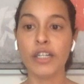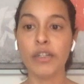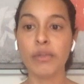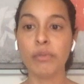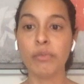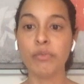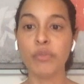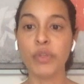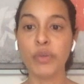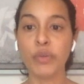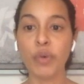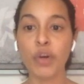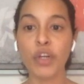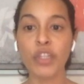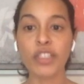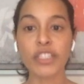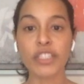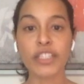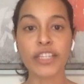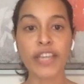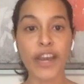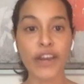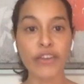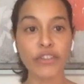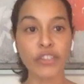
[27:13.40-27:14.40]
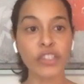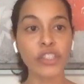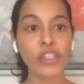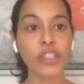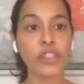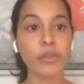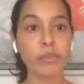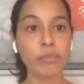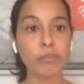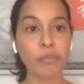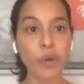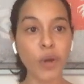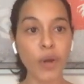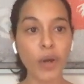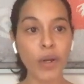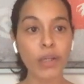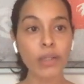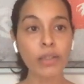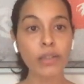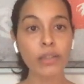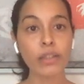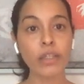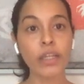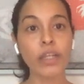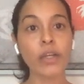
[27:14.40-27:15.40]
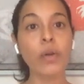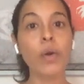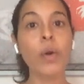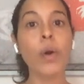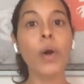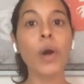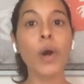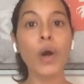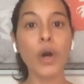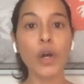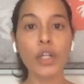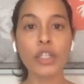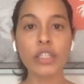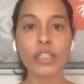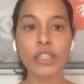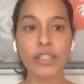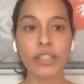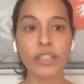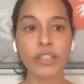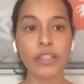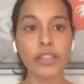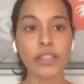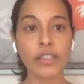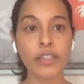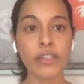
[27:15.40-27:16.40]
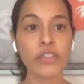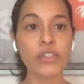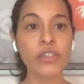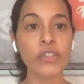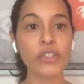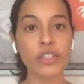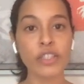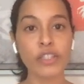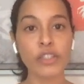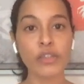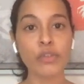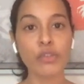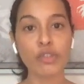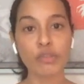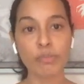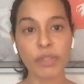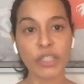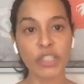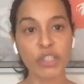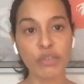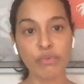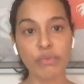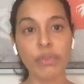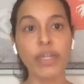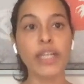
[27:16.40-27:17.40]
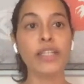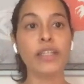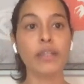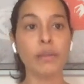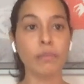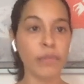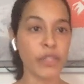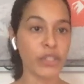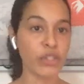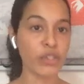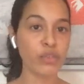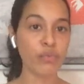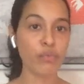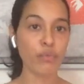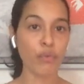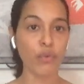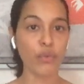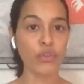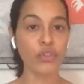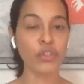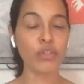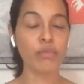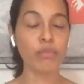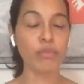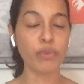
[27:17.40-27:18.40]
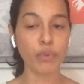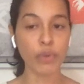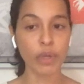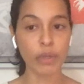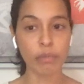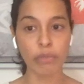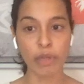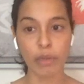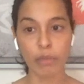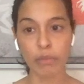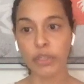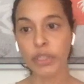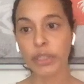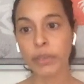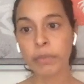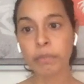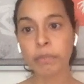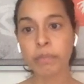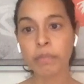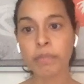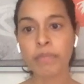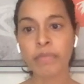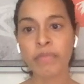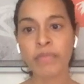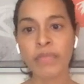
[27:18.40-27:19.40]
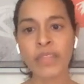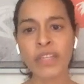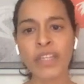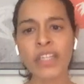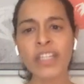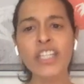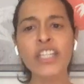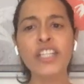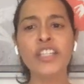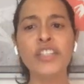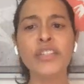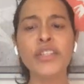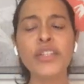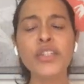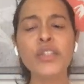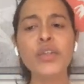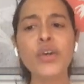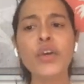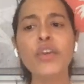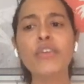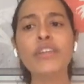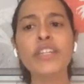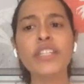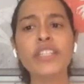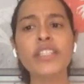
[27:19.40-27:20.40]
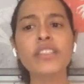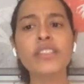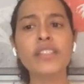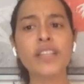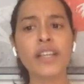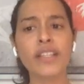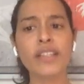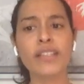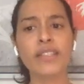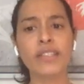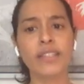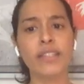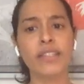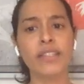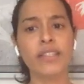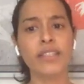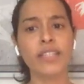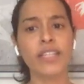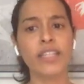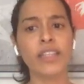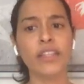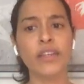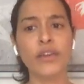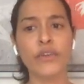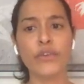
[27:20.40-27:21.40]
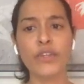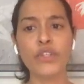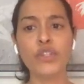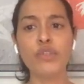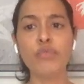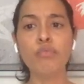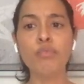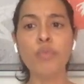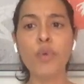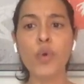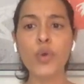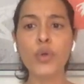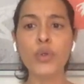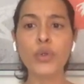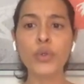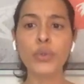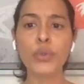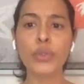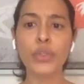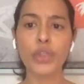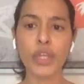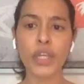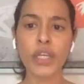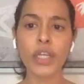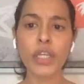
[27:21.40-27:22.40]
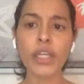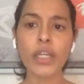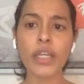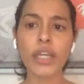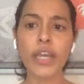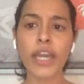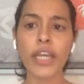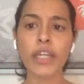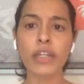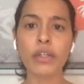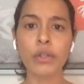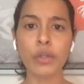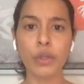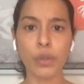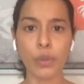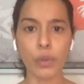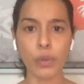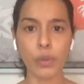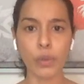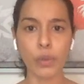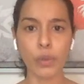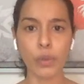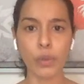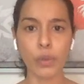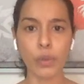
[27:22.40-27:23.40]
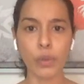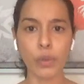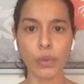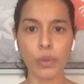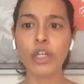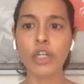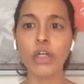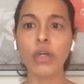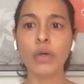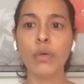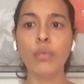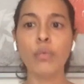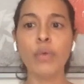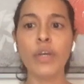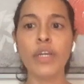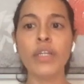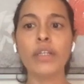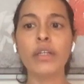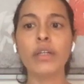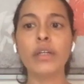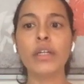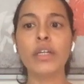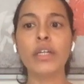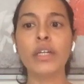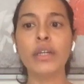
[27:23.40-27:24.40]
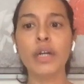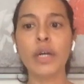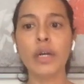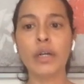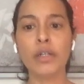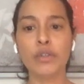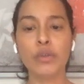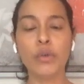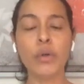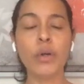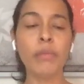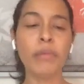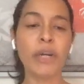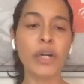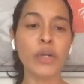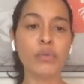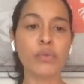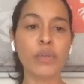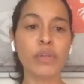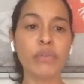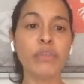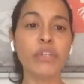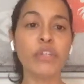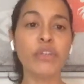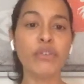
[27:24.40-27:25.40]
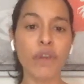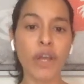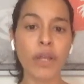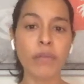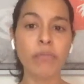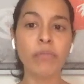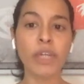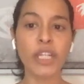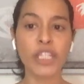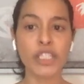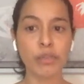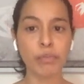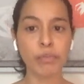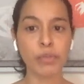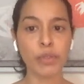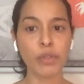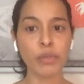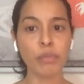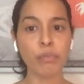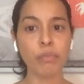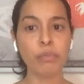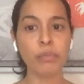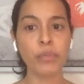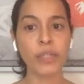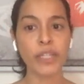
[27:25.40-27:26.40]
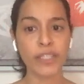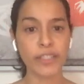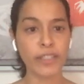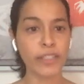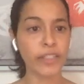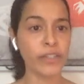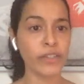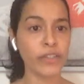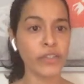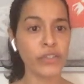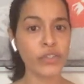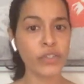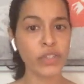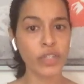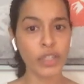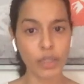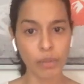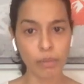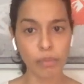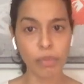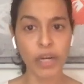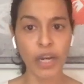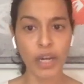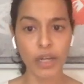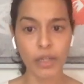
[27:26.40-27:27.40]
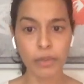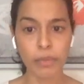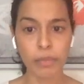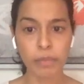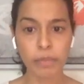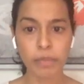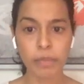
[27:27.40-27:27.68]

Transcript: we want a guaranteed pod, then all the containers need to specify limits for CPU and memory. This already tells us that there is more to think and know about when we run multiple containers in a pod.